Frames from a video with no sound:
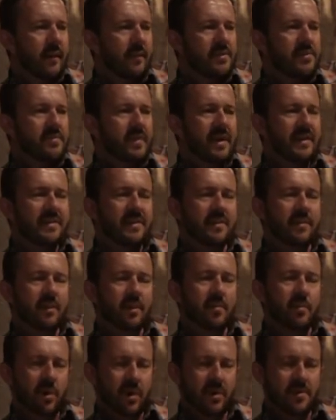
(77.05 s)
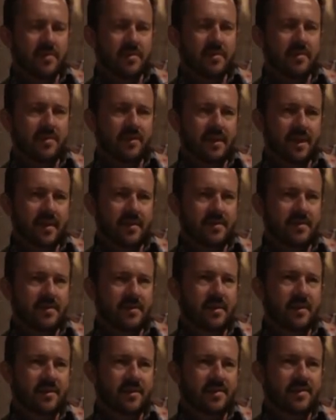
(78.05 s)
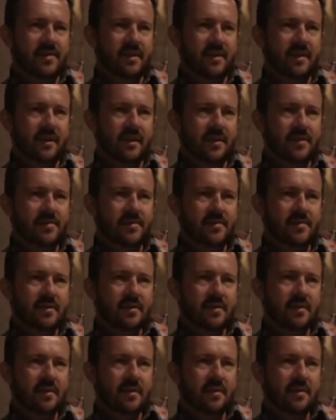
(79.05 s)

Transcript: it was meant in a very positive sense, and it still is.